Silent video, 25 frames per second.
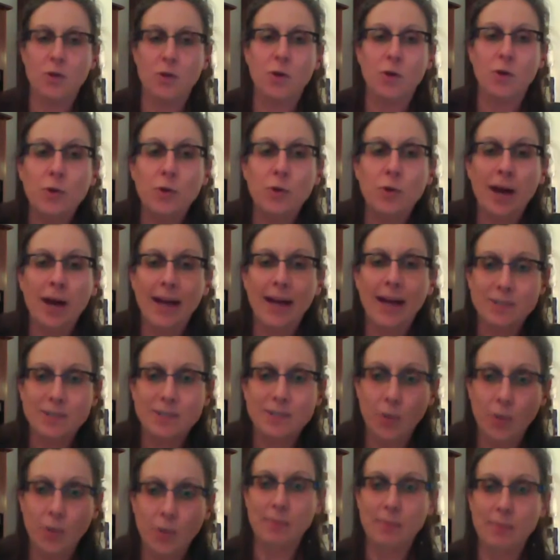who got
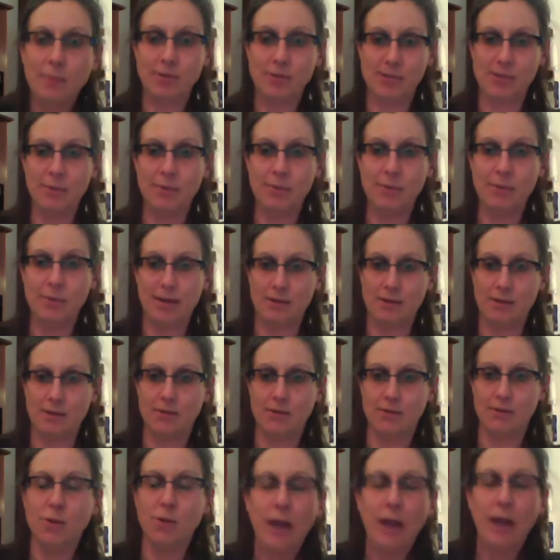20% better?
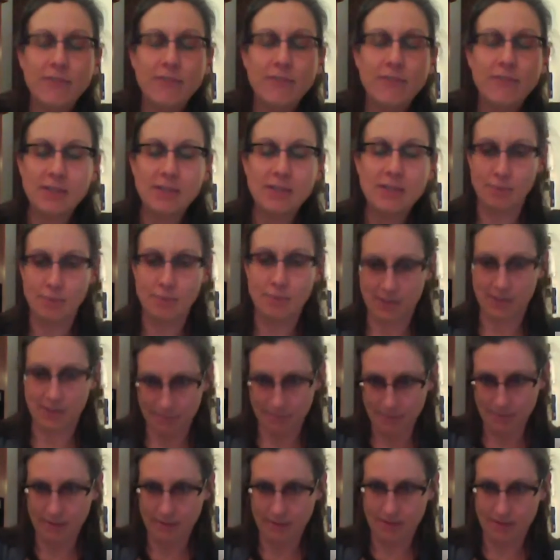Who got
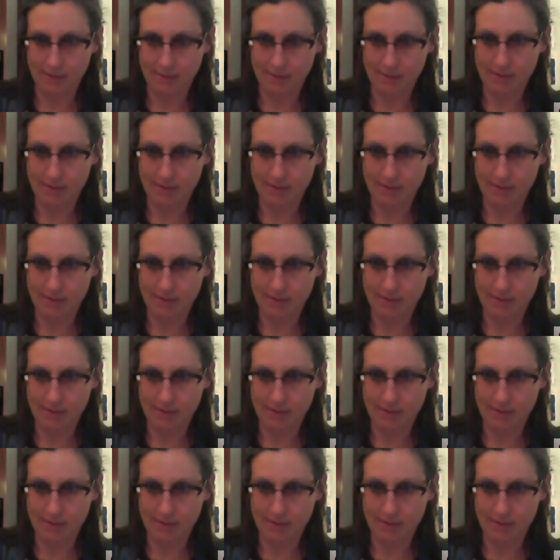50% better?